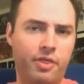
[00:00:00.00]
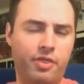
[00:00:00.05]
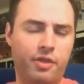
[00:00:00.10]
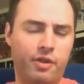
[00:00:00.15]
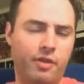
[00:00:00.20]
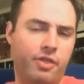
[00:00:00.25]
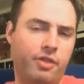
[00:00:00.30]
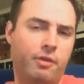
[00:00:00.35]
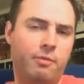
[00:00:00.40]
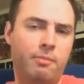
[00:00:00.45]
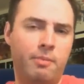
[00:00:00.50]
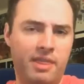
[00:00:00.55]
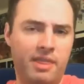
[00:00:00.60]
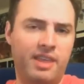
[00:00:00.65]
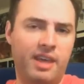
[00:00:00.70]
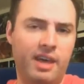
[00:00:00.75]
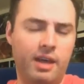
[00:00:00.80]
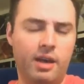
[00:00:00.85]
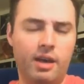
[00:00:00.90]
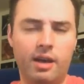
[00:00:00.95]

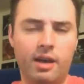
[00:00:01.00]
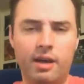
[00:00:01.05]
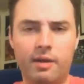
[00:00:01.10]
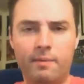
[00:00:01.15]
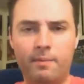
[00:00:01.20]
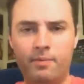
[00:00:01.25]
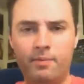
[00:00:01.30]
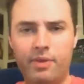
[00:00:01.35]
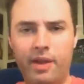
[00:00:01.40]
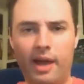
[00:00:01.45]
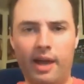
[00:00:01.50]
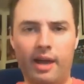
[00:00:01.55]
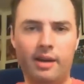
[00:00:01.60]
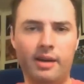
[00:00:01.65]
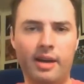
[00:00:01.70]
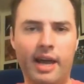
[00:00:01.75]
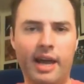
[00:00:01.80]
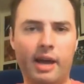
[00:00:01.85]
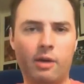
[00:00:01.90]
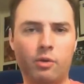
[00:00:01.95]
and
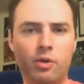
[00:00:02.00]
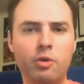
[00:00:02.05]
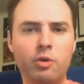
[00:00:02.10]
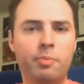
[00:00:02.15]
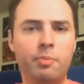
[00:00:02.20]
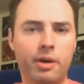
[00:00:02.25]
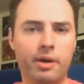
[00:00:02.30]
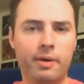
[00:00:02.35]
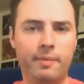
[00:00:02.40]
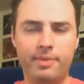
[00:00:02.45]
and Erup.